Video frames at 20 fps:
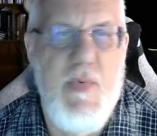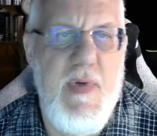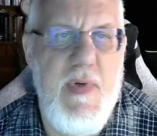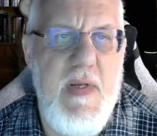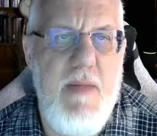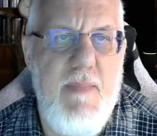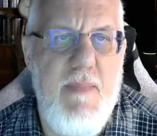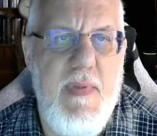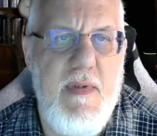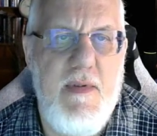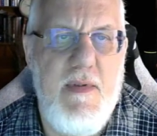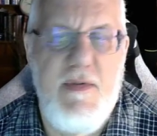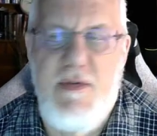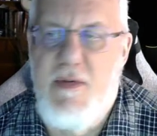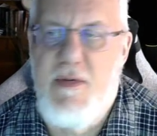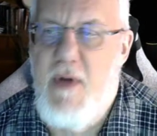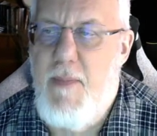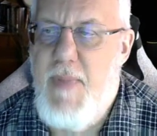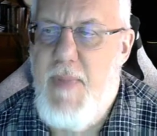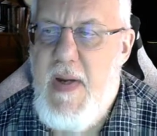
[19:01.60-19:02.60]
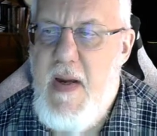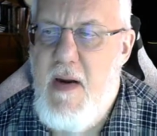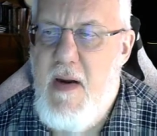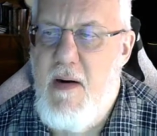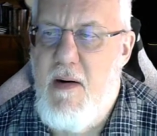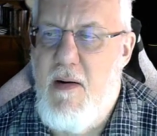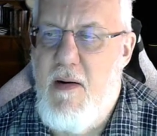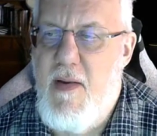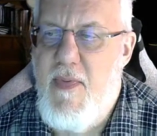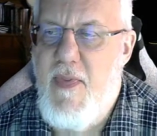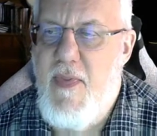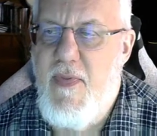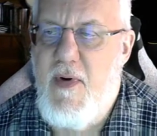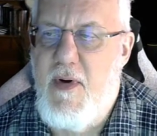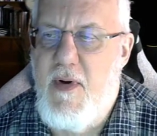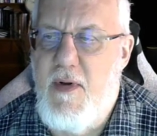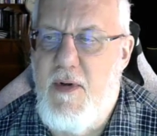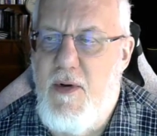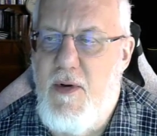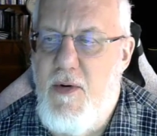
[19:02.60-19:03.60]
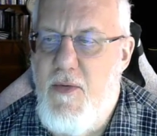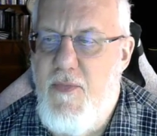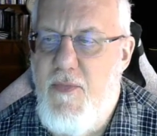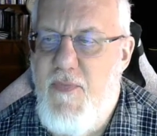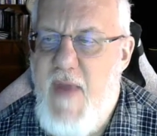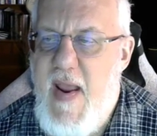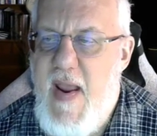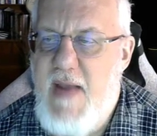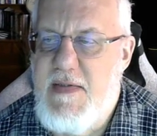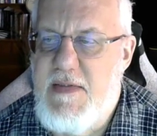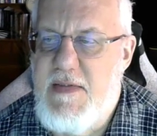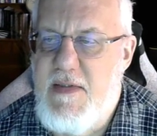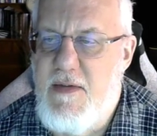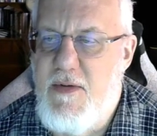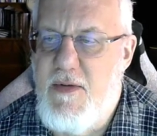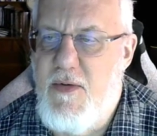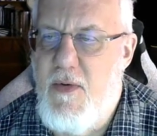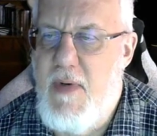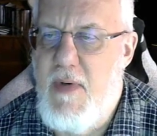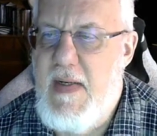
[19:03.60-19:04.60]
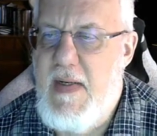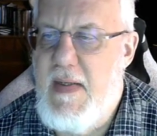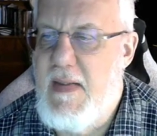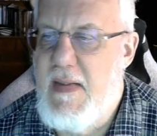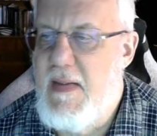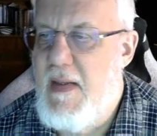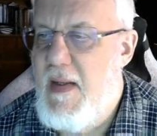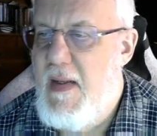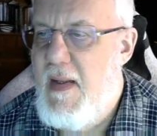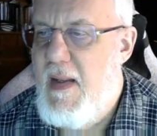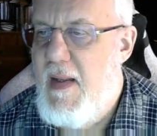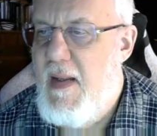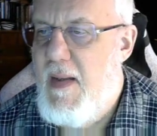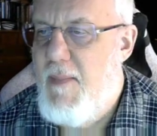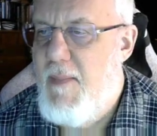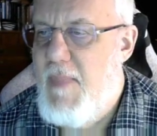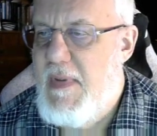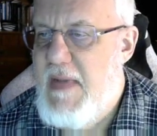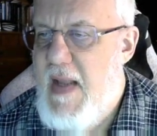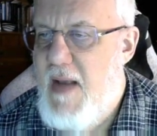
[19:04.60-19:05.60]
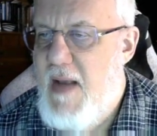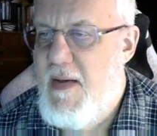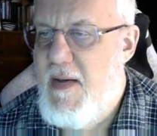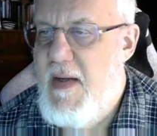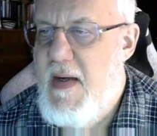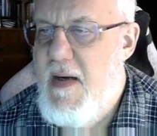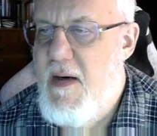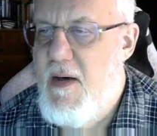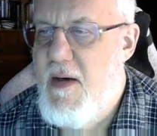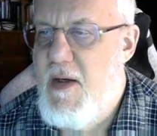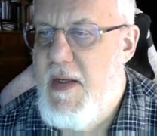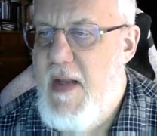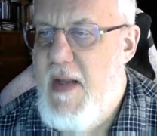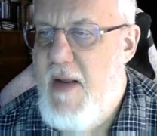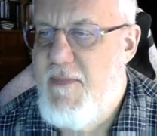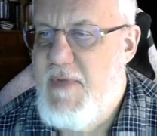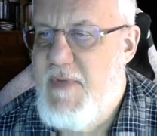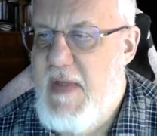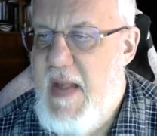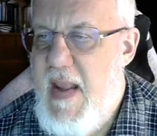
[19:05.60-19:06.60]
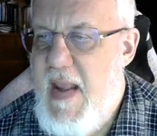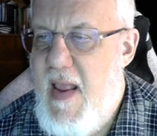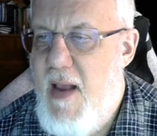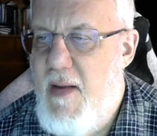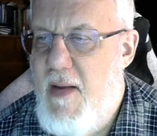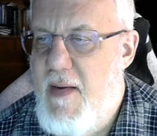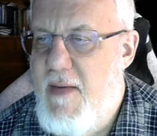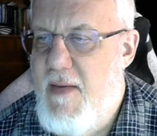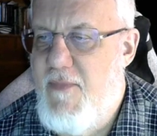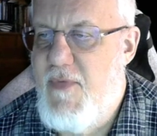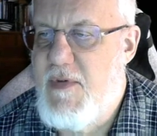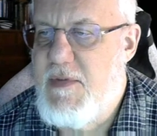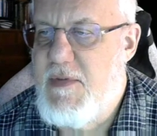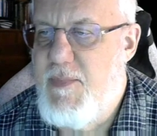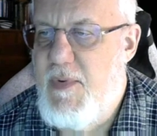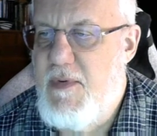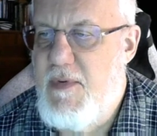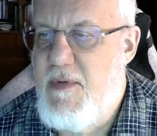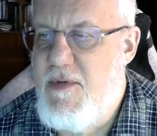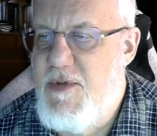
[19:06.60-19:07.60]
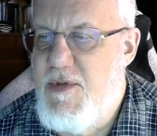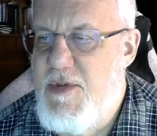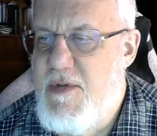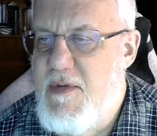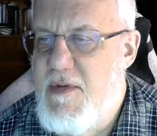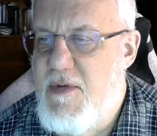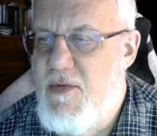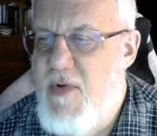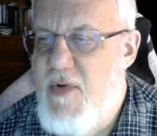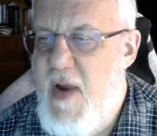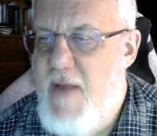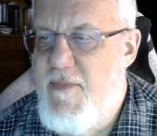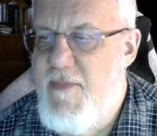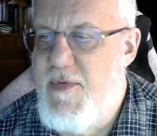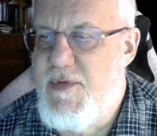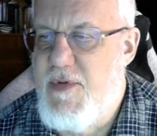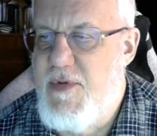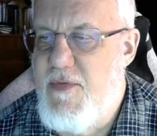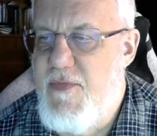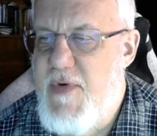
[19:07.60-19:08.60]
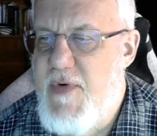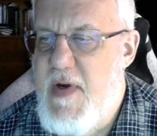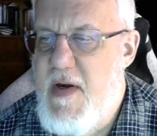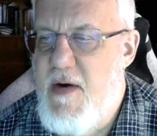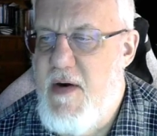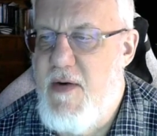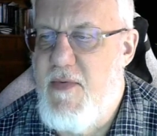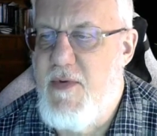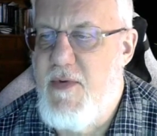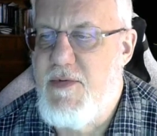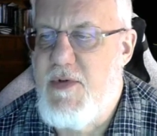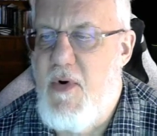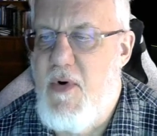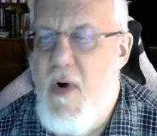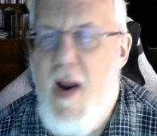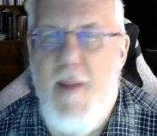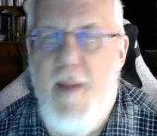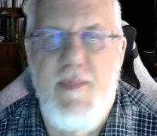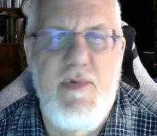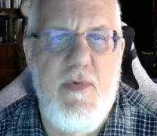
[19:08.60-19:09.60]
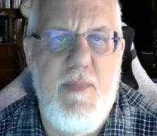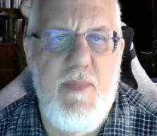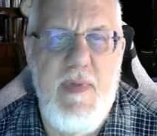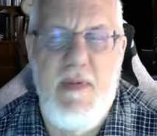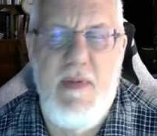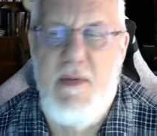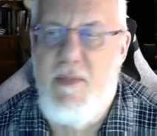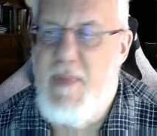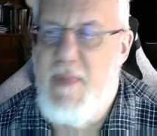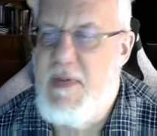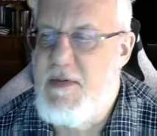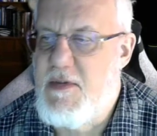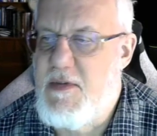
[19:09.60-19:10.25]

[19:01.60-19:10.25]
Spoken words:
are up here, and then they're going to grow fast and green. But down here, you'd have to count if this pollution travels over here, those crops will be a little bit slower.